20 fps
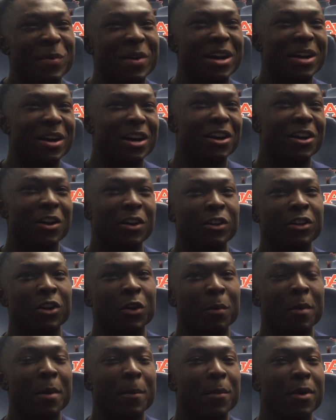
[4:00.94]
But, you
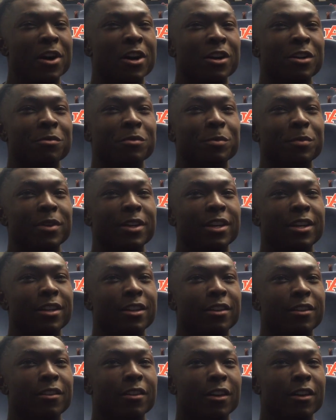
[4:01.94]
know, my mom's
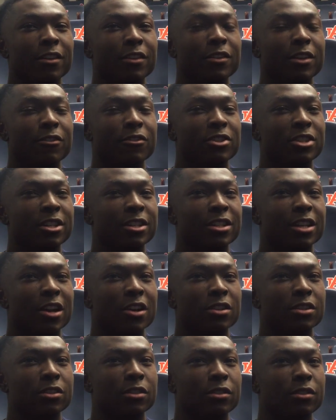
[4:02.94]
been, ever since
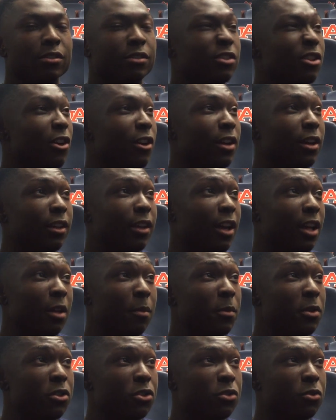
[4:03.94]
I started
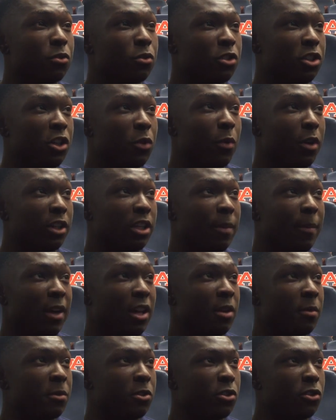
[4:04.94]
elementary school, she worked in my
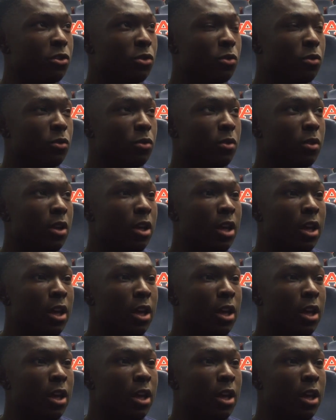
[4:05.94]
elementary school.